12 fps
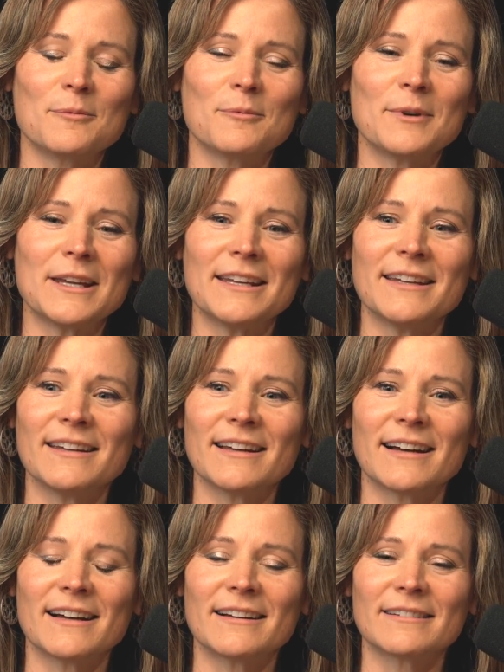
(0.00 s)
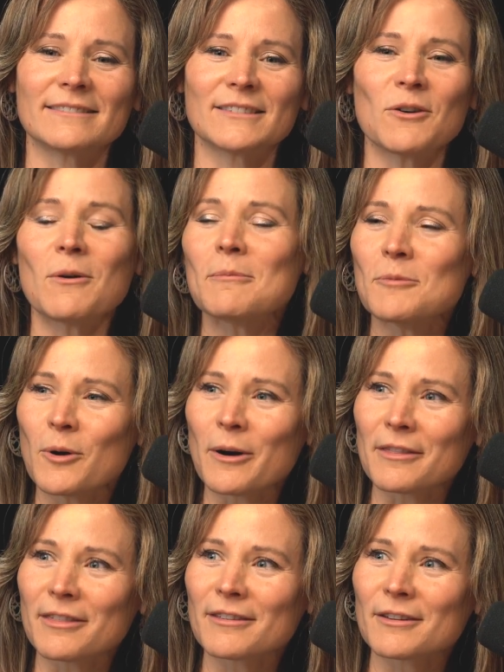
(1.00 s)
We go up
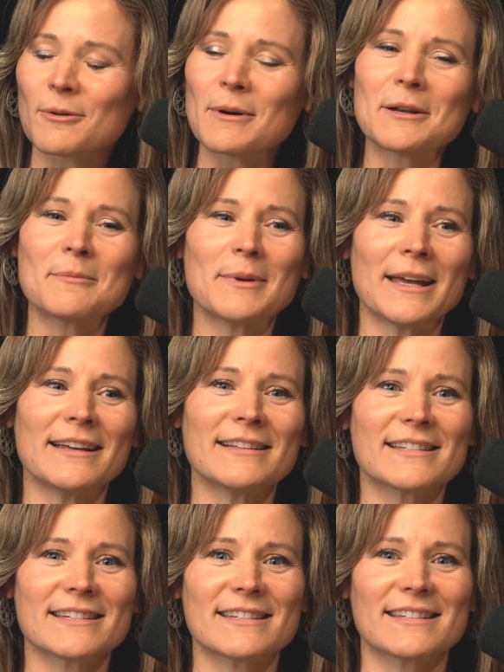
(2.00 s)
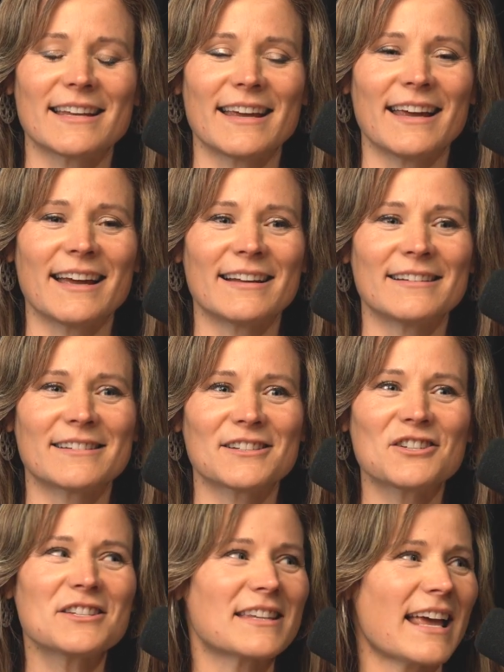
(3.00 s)
north quite a bit, and
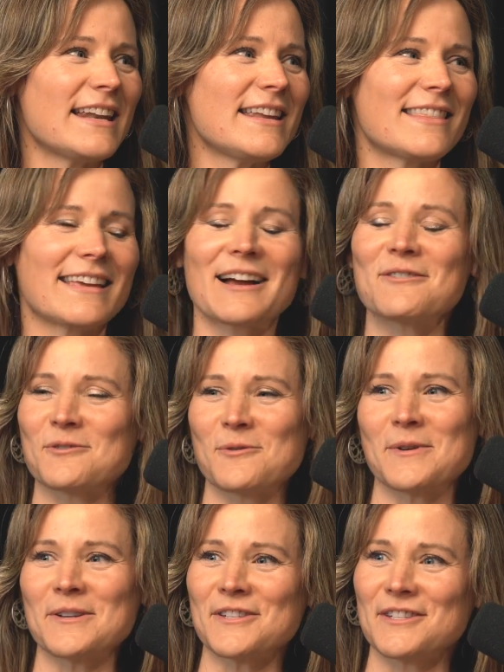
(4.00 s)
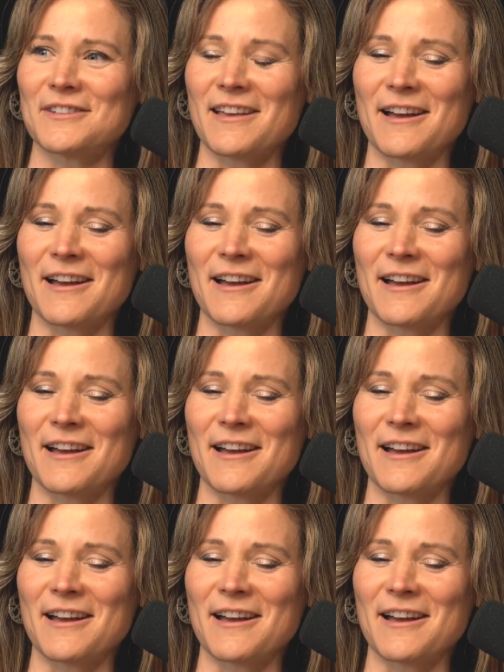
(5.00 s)
just anything outdoors.